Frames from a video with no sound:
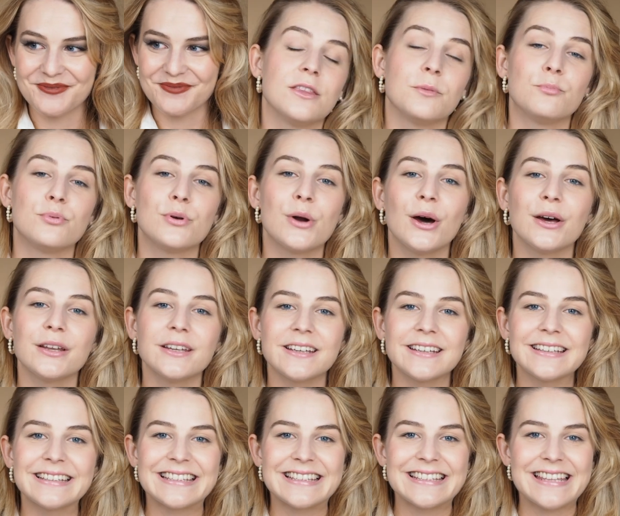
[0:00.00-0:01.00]
The
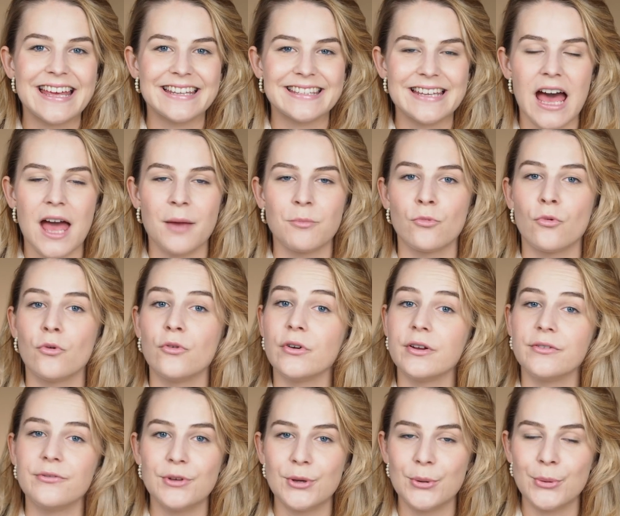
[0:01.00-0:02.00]
product that I'm
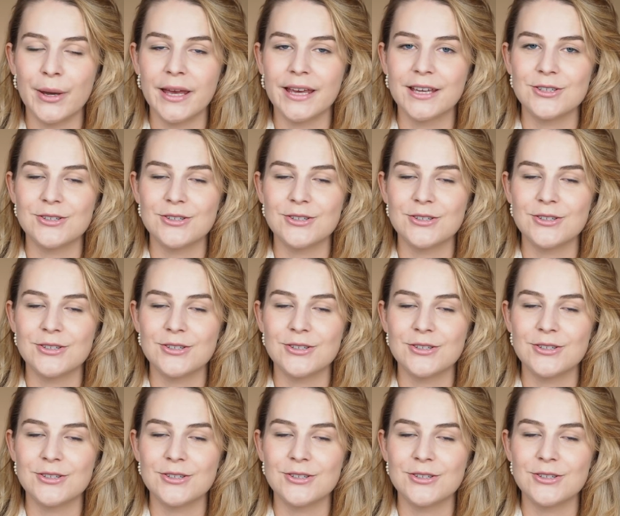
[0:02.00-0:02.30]
reviewing